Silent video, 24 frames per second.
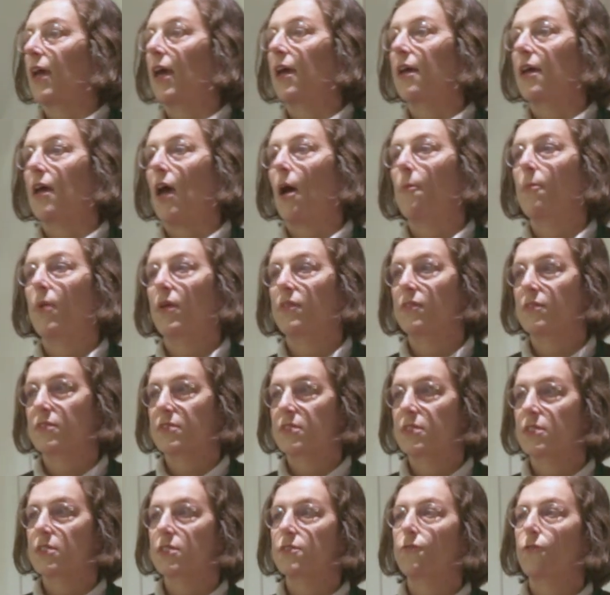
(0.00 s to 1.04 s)

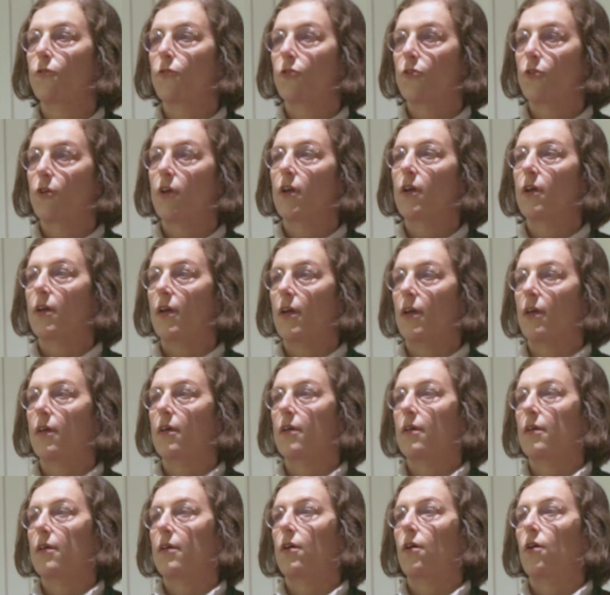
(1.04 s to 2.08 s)
abundances for
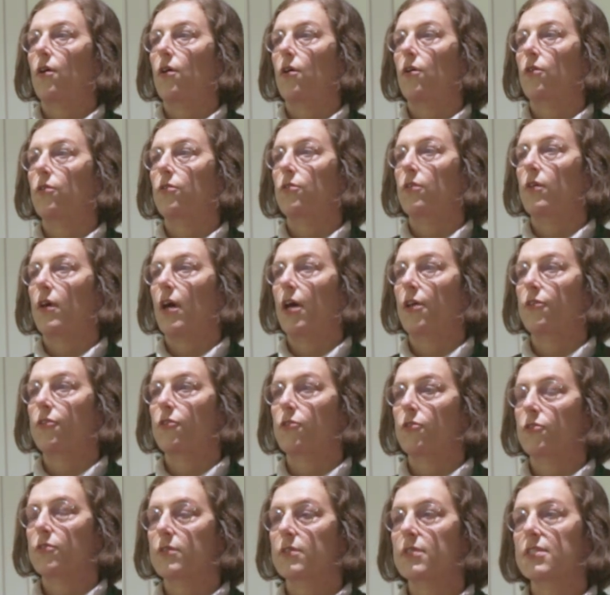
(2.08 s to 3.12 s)
all
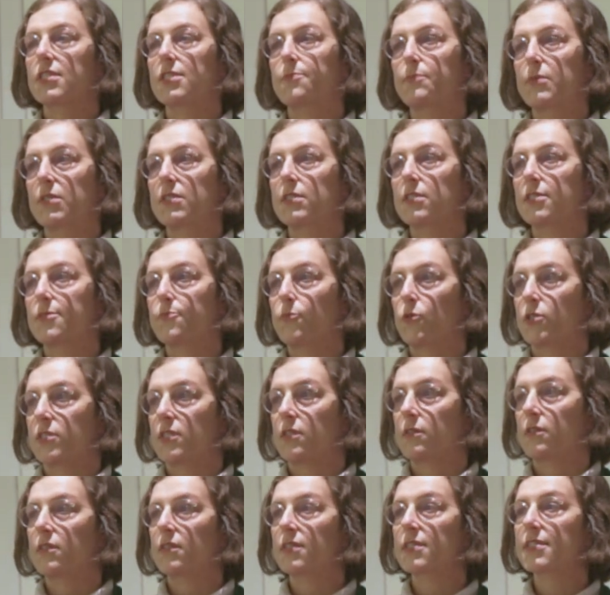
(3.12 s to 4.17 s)
other species
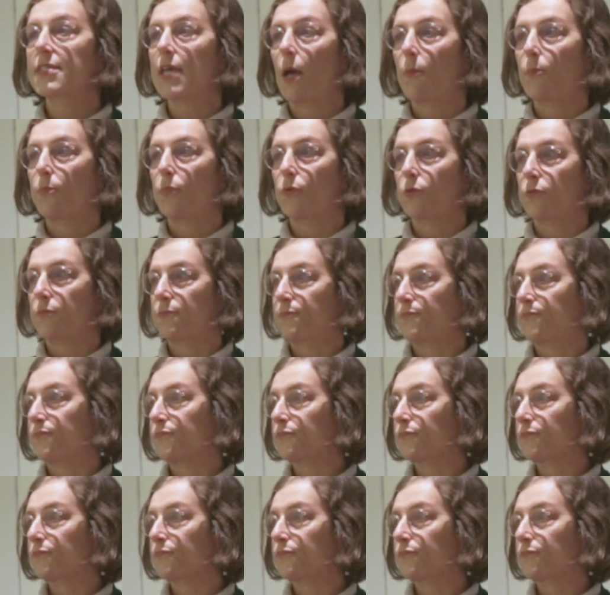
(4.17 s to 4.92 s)
present in the sample.